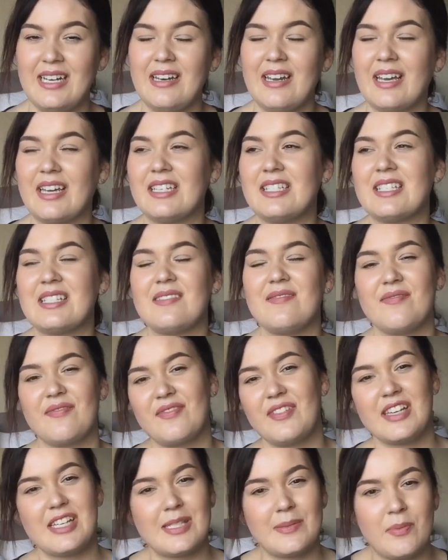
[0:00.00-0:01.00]
Like, it doesn't
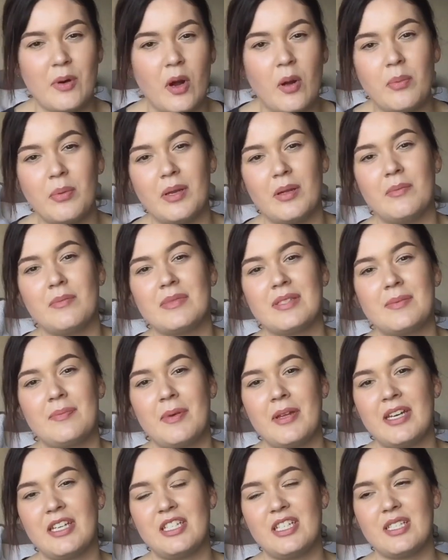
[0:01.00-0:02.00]
fix problems,
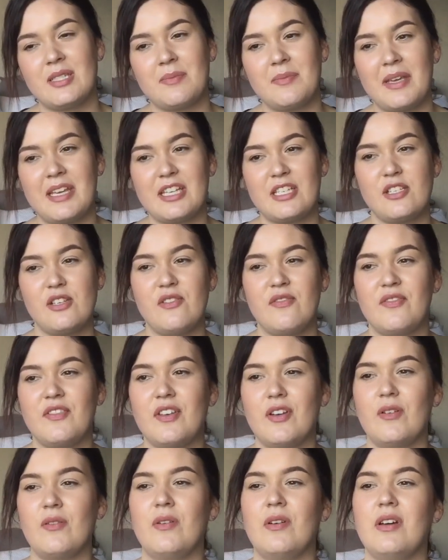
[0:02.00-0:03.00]
but it just makes you
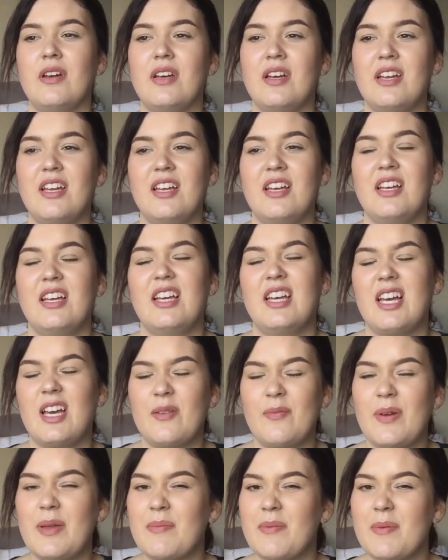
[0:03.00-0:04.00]
feel a
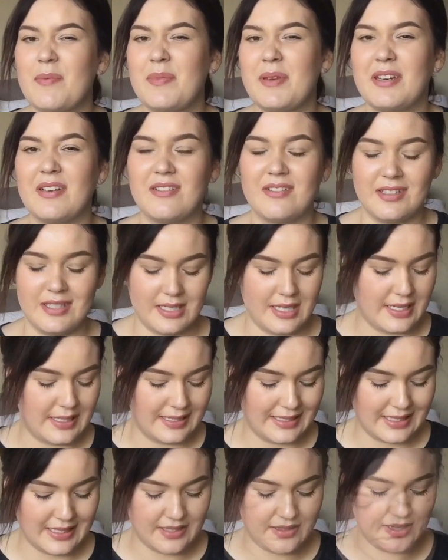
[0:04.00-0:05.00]
wee bit better on the
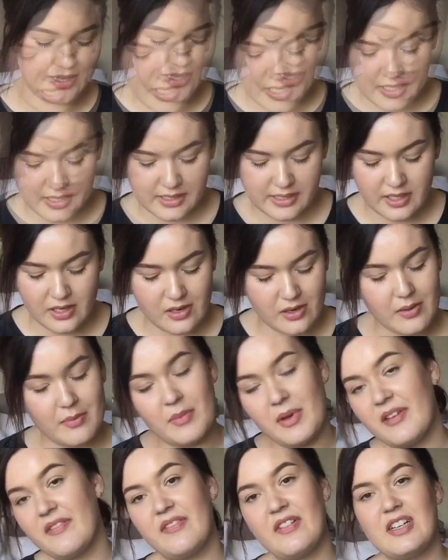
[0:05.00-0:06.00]
inside. So
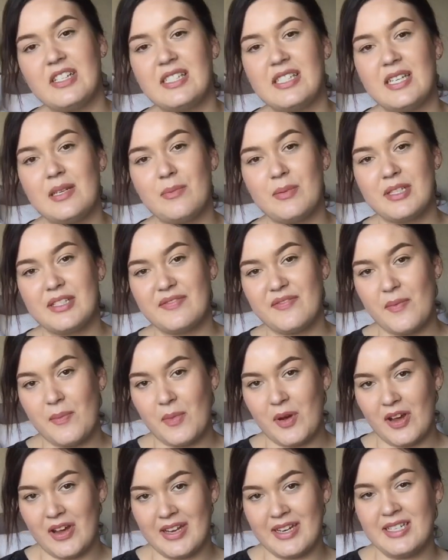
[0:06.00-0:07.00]
my first tip is for
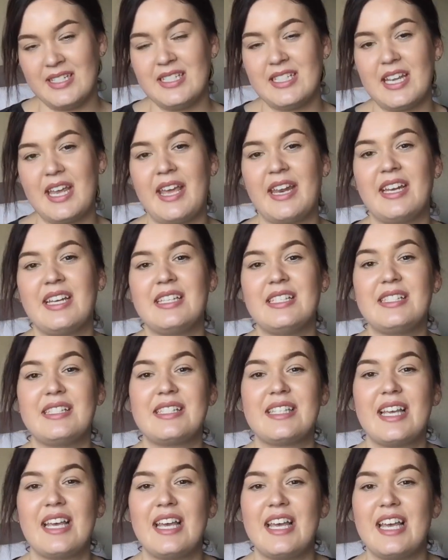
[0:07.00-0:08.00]
mind, and
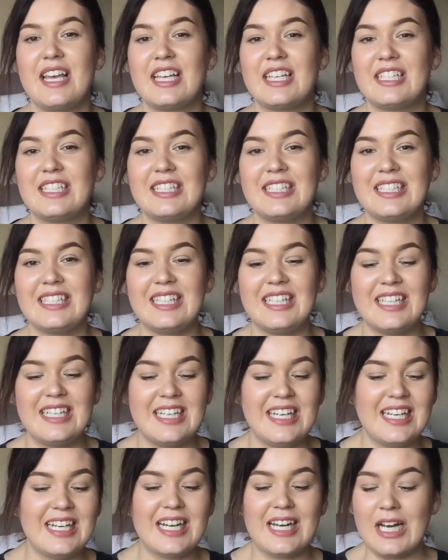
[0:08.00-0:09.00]
it's
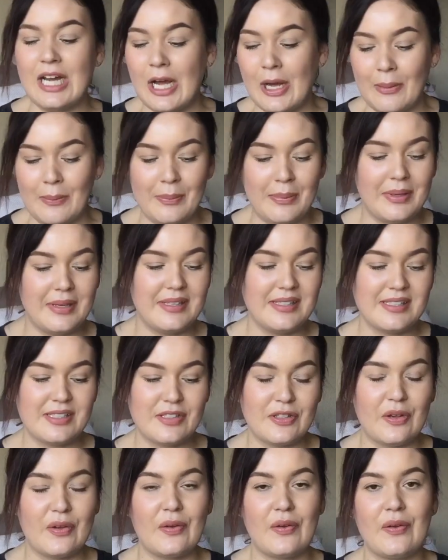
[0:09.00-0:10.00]
cleaning up,
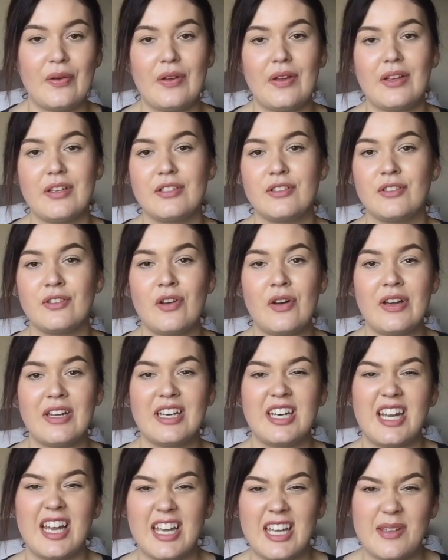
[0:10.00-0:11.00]
so you're not
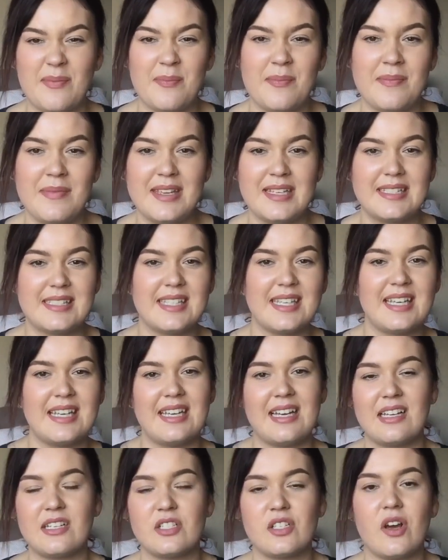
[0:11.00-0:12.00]
in like a
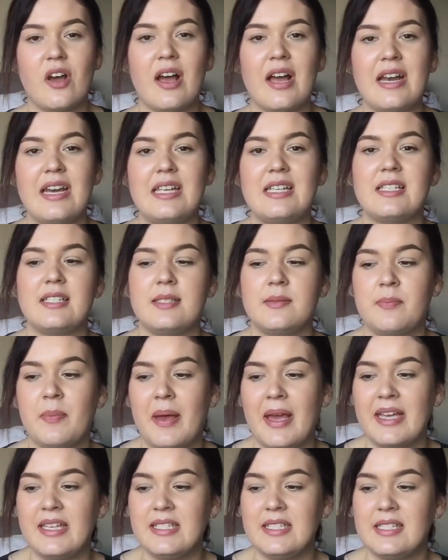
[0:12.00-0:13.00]
messy, untidy
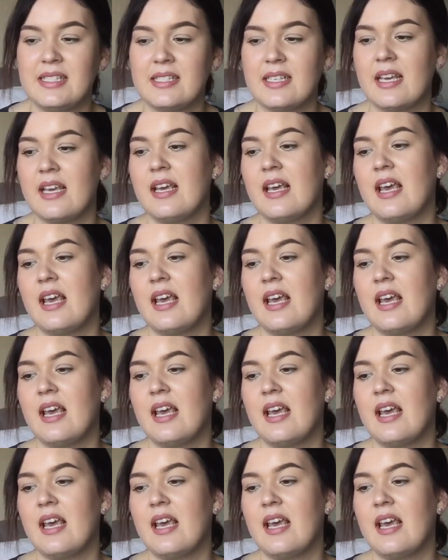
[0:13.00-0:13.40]
space.